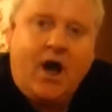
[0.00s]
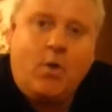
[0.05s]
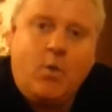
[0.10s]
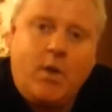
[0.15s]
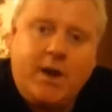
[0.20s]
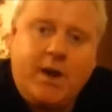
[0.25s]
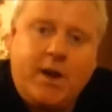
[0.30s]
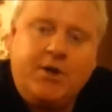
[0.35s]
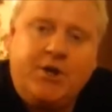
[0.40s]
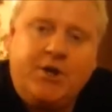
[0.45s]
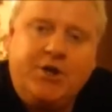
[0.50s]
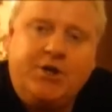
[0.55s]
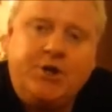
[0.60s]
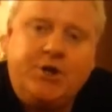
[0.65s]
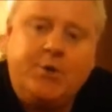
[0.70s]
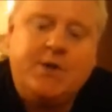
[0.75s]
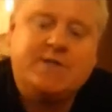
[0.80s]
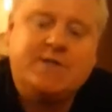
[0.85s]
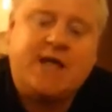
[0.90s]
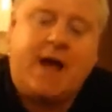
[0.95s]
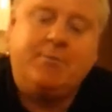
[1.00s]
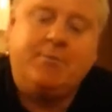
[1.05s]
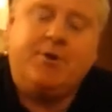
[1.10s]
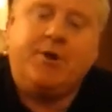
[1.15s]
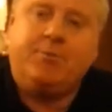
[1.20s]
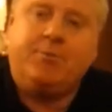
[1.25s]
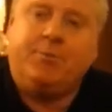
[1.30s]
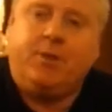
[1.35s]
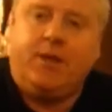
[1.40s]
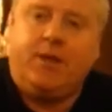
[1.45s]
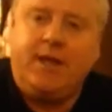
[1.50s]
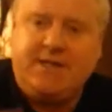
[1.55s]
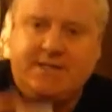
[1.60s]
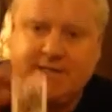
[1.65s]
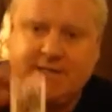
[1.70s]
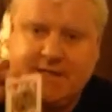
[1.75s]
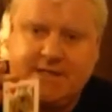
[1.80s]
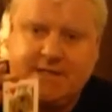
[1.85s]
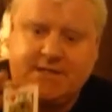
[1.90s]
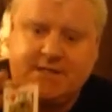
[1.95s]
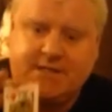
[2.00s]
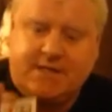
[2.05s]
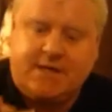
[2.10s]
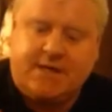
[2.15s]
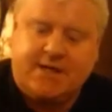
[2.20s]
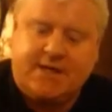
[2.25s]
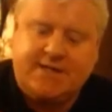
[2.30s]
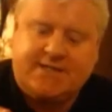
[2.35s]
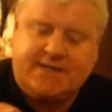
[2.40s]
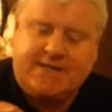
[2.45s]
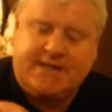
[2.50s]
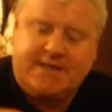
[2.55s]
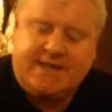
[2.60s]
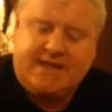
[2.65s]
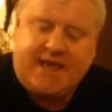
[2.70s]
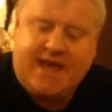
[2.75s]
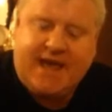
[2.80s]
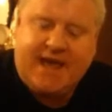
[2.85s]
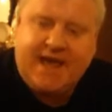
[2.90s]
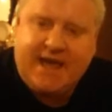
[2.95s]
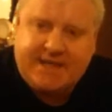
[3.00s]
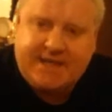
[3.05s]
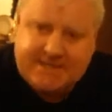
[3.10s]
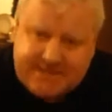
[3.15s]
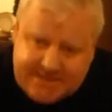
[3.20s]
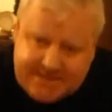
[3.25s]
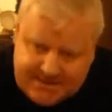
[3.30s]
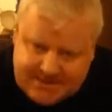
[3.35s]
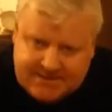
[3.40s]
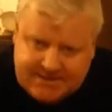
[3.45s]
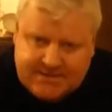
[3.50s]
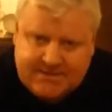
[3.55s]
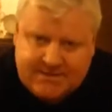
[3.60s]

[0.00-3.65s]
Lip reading: And what I'm going to do is I'm going to place these cards in the hand,